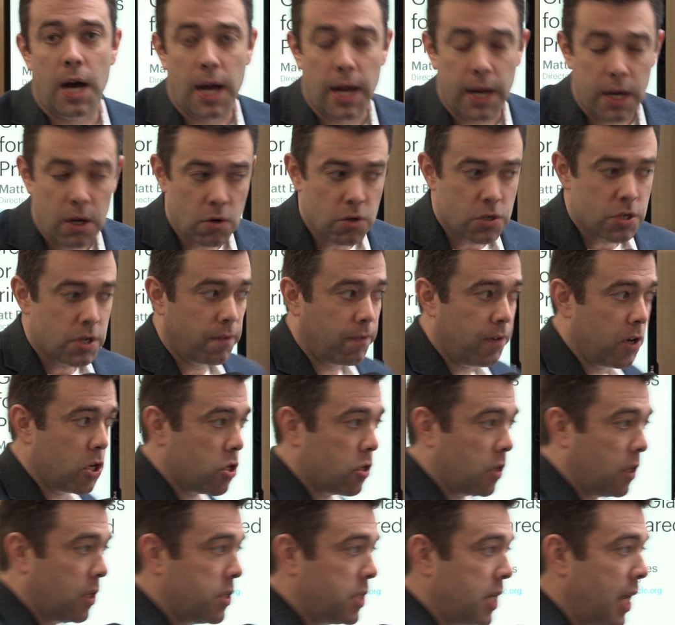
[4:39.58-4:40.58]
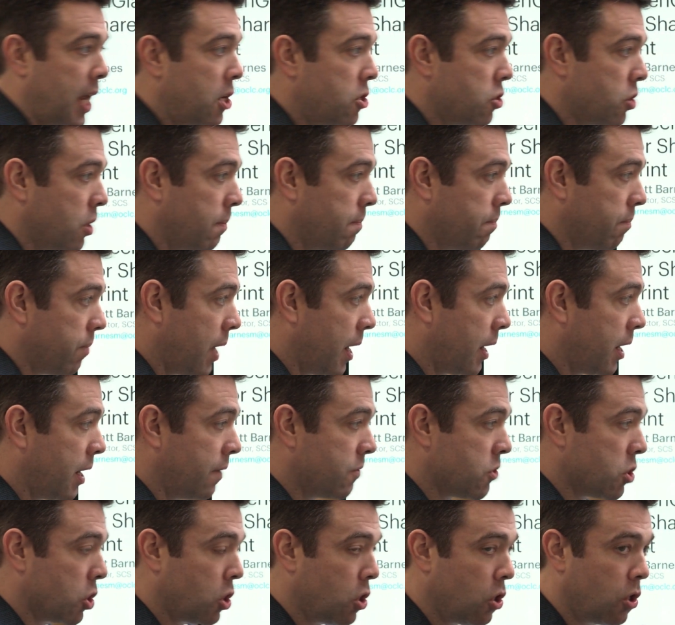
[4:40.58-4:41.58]
Here's a visualization that
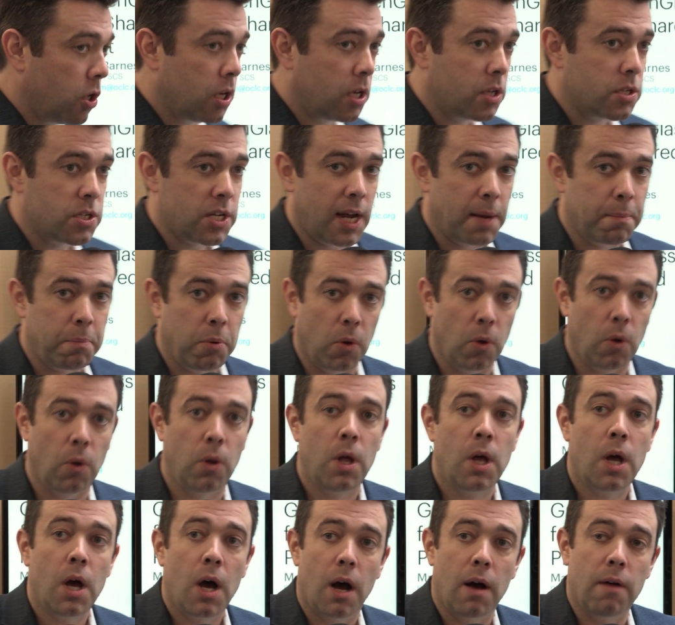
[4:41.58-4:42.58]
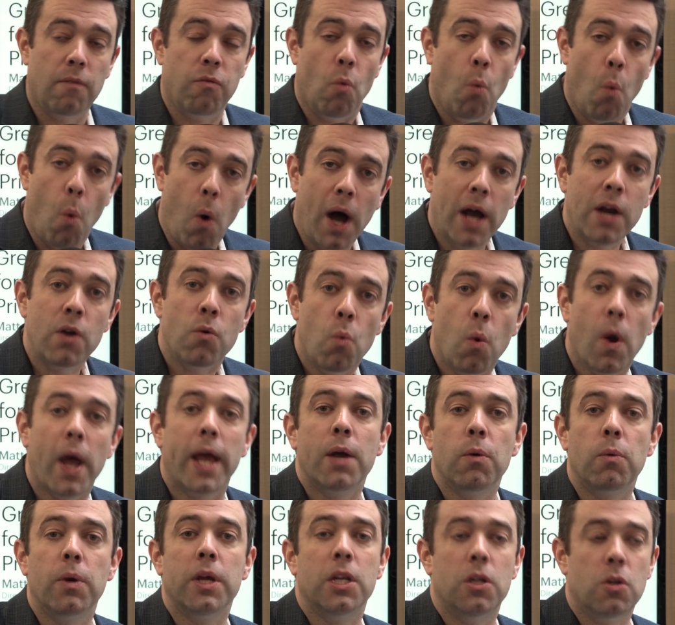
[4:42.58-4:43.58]
gives a good example of one
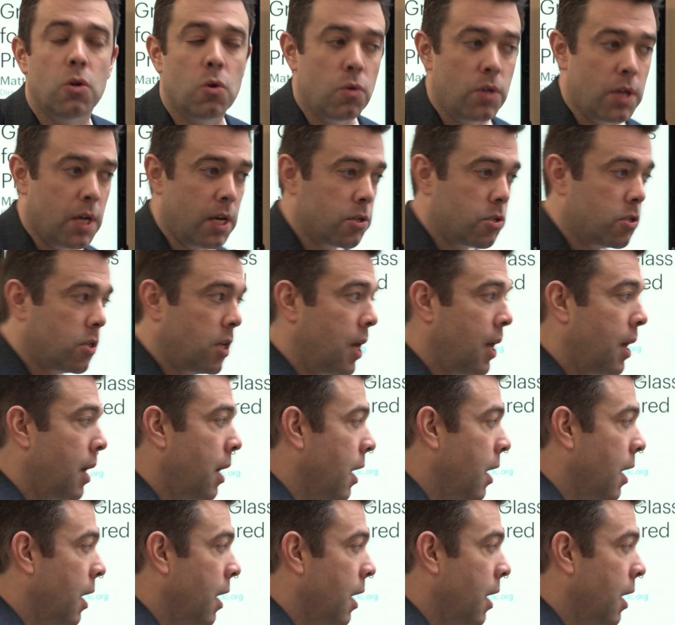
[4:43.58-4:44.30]
way we do this.